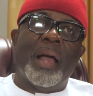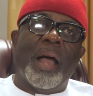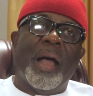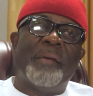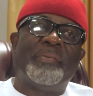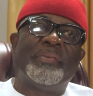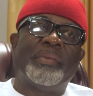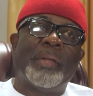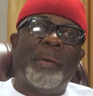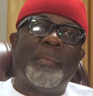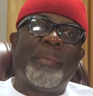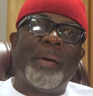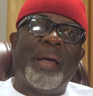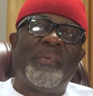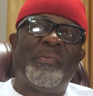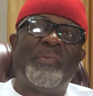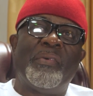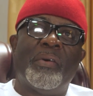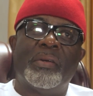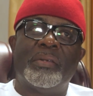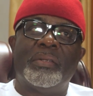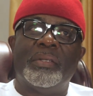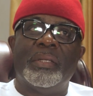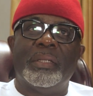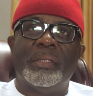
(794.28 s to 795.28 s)
After my
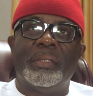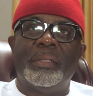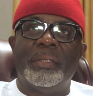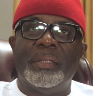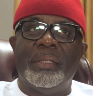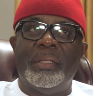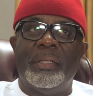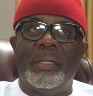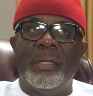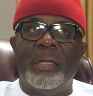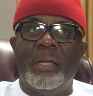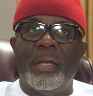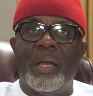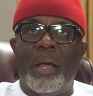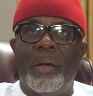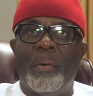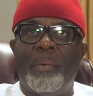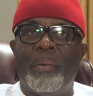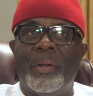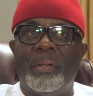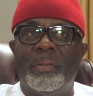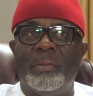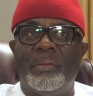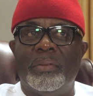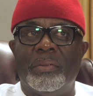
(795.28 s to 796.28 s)
first degree, I
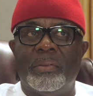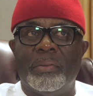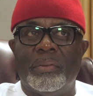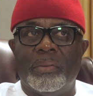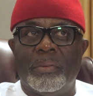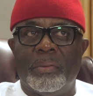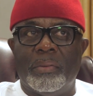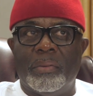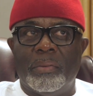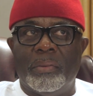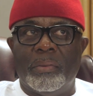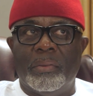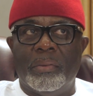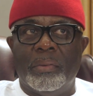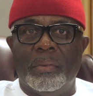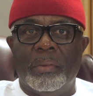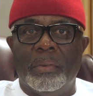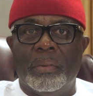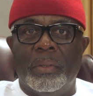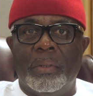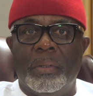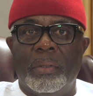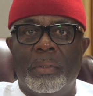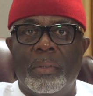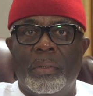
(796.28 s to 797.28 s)
went to
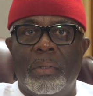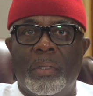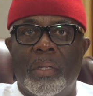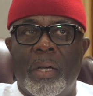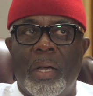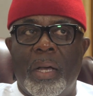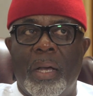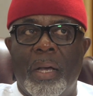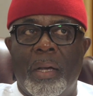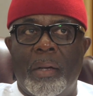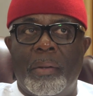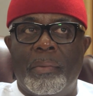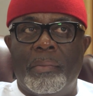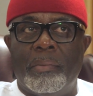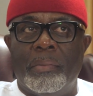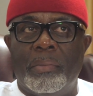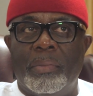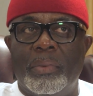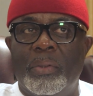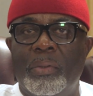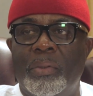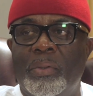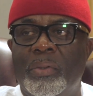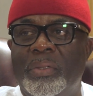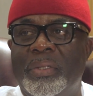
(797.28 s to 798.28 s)
um,
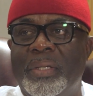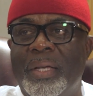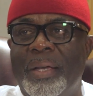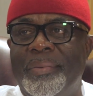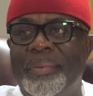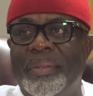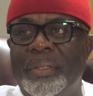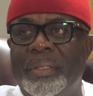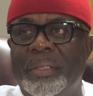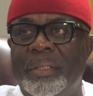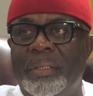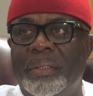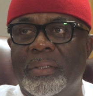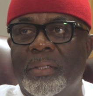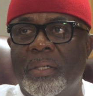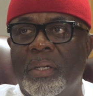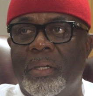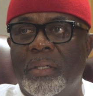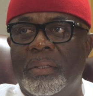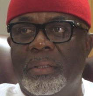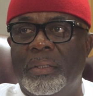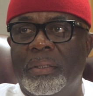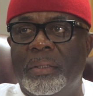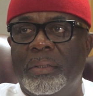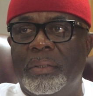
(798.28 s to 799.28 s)
the youth service in
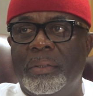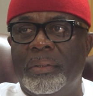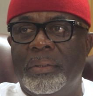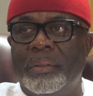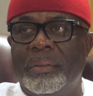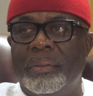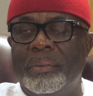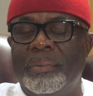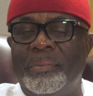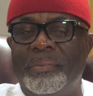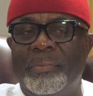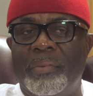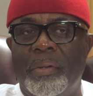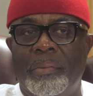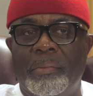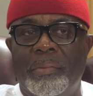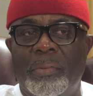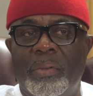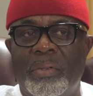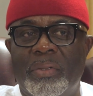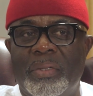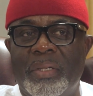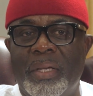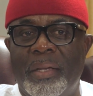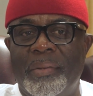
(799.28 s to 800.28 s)
Jos, for the
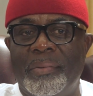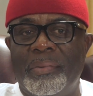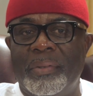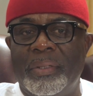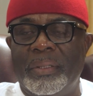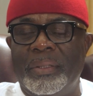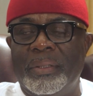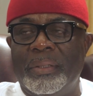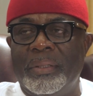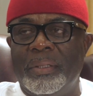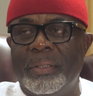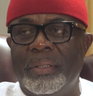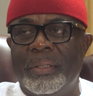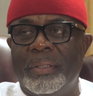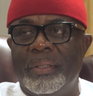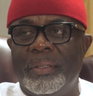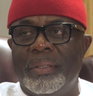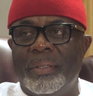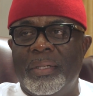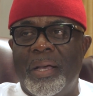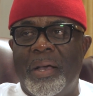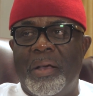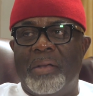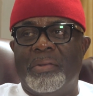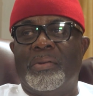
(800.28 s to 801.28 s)
youth service.
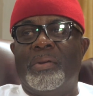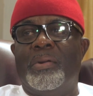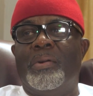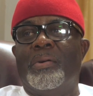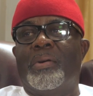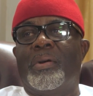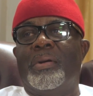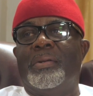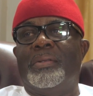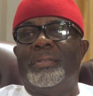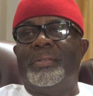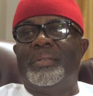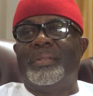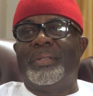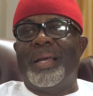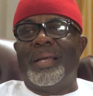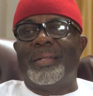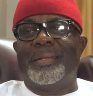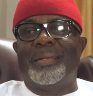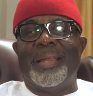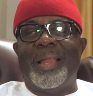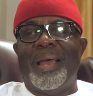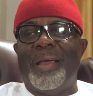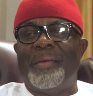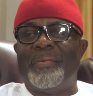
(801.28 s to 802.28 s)
I was going to
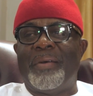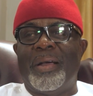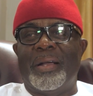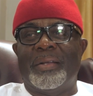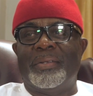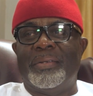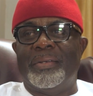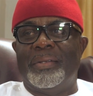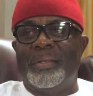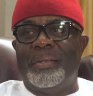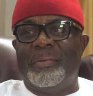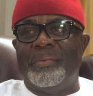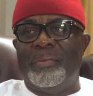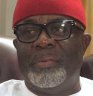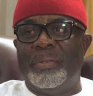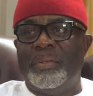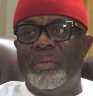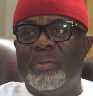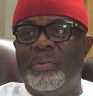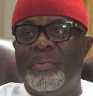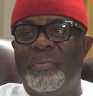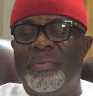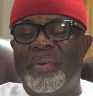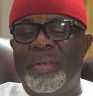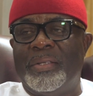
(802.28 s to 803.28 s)
start life actually with
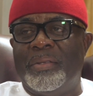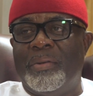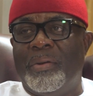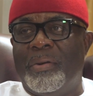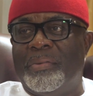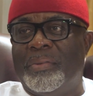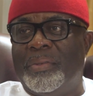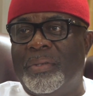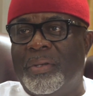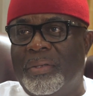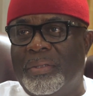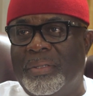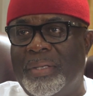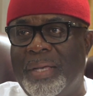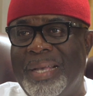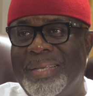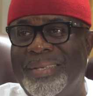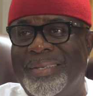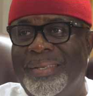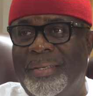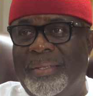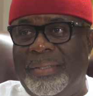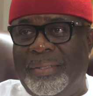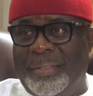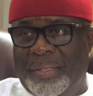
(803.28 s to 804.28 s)
University of Jos
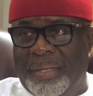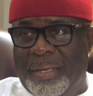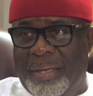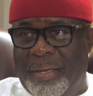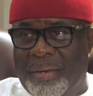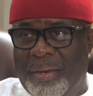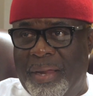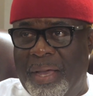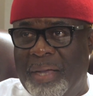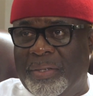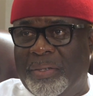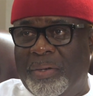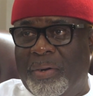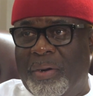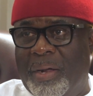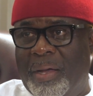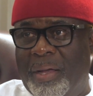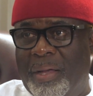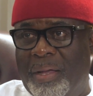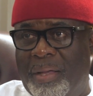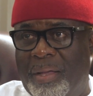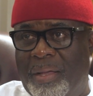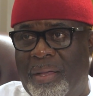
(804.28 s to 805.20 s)
as a lecturer